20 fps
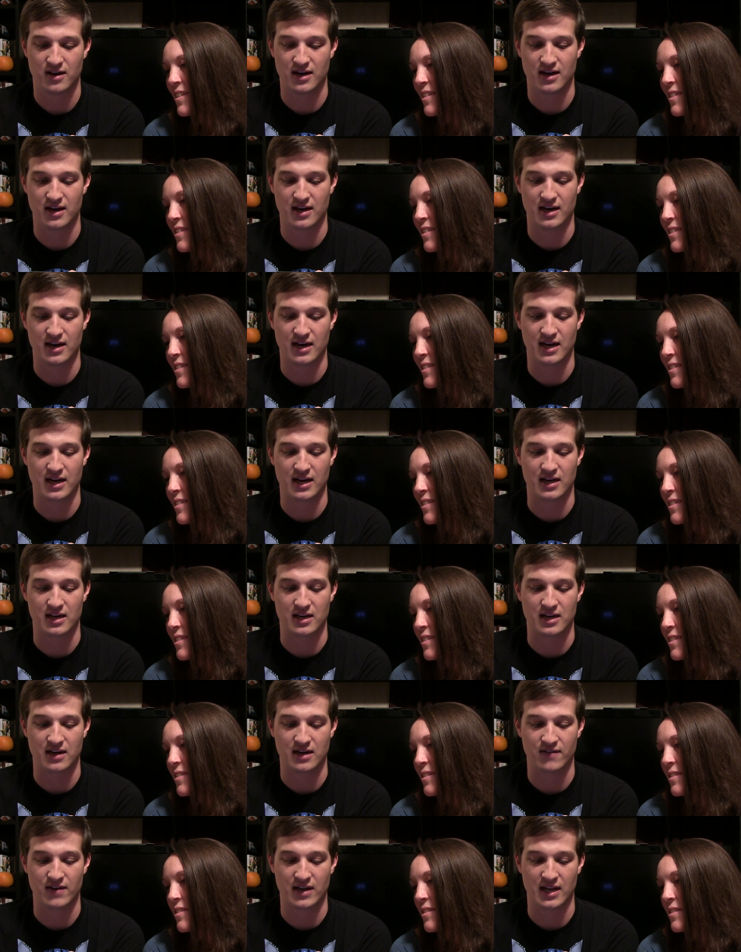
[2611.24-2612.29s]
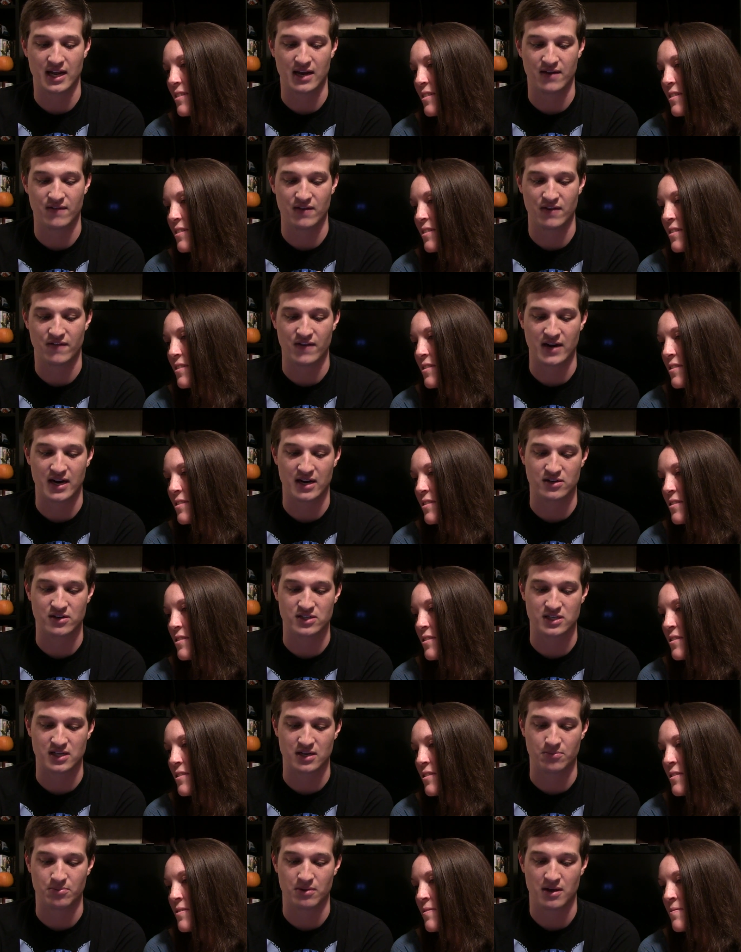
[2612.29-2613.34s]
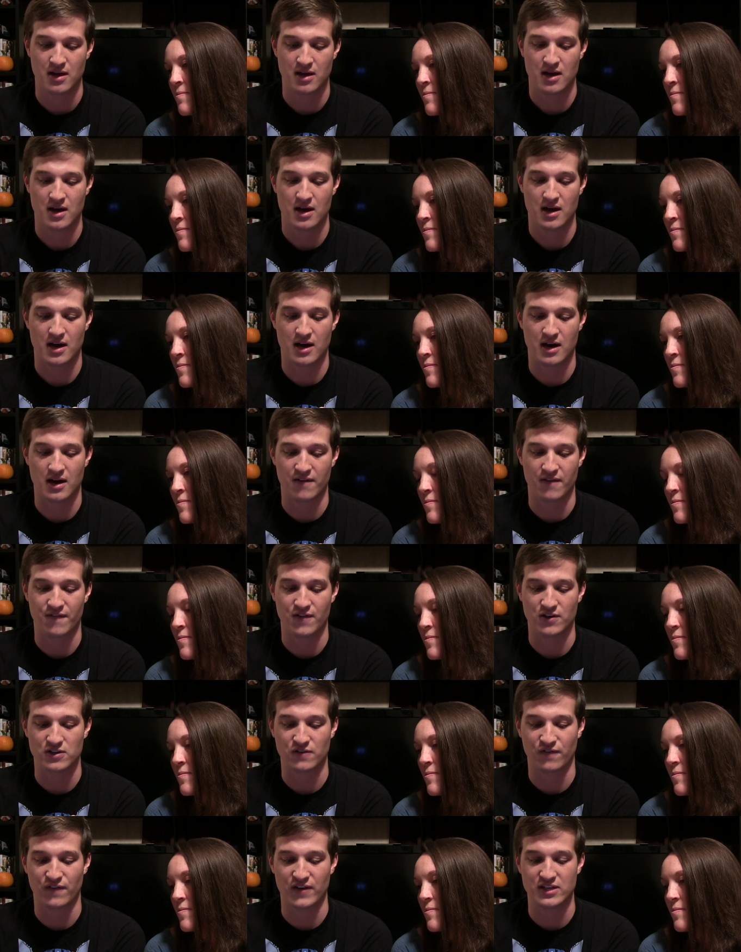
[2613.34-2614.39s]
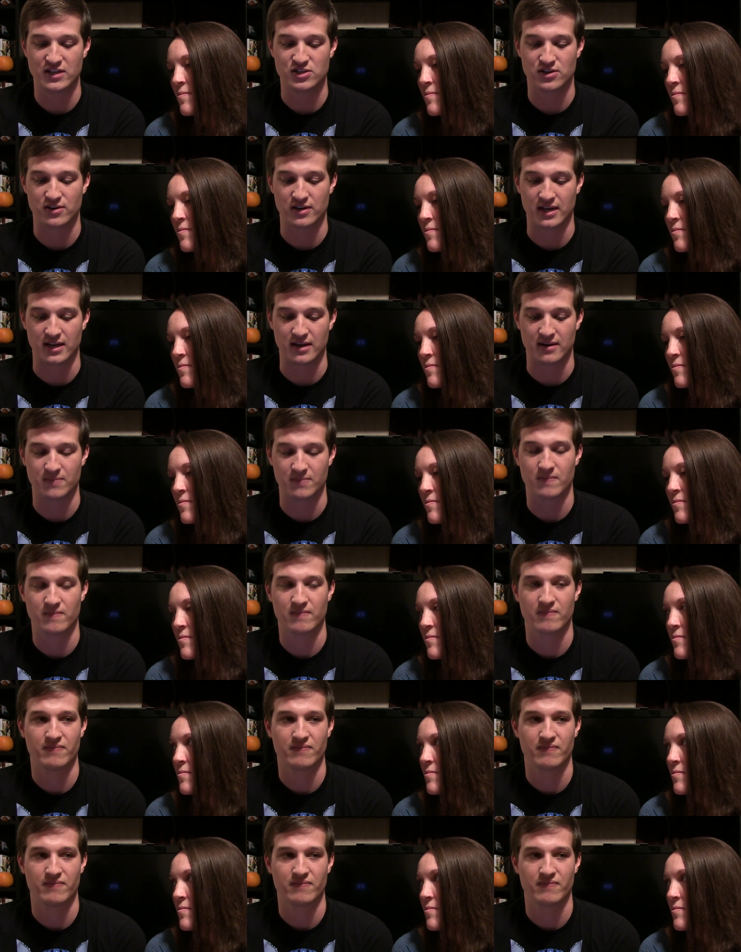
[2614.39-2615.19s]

Speaker 1: uh, Covenant heavy fighter ship? uh, first featured in